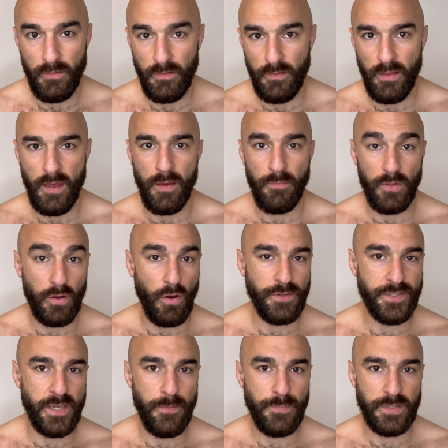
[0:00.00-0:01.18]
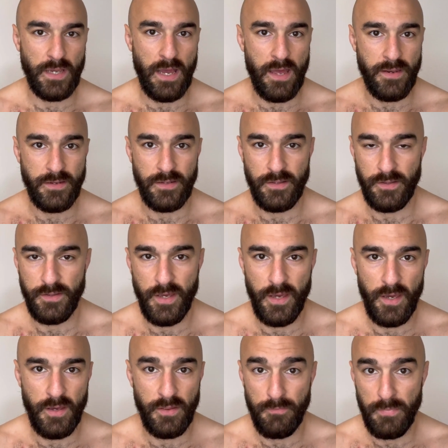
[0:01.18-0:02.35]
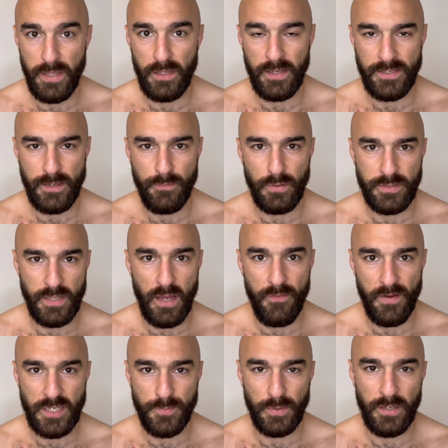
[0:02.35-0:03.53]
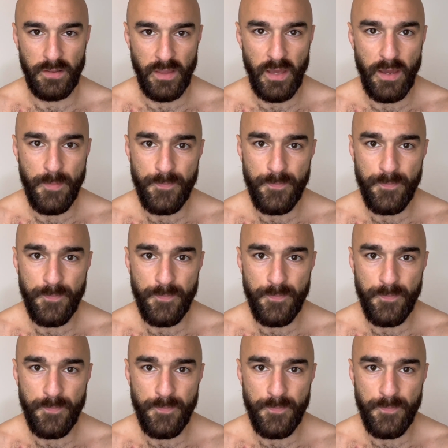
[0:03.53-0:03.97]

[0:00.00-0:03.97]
the concepts and the meal examples that I've explained there.